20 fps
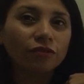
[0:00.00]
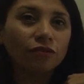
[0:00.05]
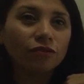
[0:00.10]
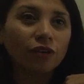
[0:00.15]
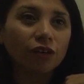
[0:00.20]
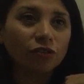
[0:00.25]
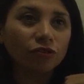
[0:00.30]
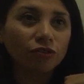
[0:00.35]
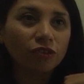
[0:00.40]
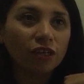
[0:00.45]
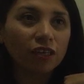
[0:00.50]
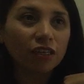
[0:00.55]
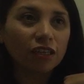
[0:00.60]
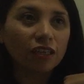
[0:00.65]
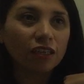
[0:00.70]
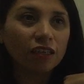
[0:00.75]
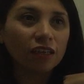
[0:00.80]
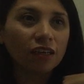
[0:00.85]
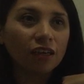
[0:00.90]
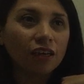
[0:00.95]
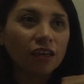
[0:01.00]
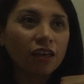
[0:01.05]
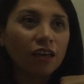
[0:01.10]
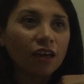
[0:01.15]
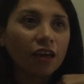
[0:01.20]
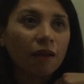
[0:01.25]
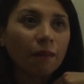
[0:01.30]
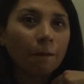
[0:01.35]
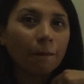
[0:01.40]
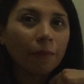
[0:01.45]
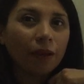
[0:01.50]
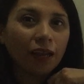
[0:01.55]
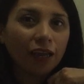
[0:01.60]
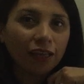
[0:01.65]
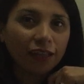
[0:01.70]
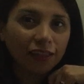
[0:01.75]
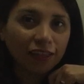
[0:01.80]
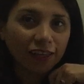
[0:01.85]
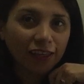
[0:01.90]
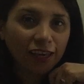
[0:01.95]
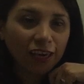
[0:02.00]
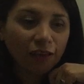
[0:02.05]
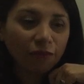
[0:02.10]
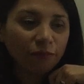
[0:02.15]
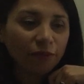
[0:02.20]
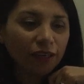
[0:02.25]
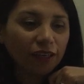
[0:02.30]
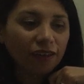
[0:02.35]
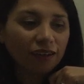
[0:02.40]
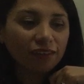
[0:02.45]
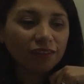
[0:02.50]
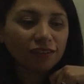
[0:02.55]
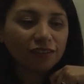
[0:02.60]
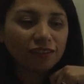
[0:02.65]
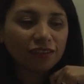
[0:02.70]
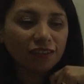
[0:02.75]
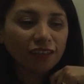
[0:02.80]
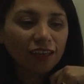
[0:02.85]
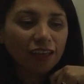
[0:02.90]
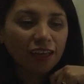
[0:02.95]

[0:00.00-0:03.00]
to actually play the game because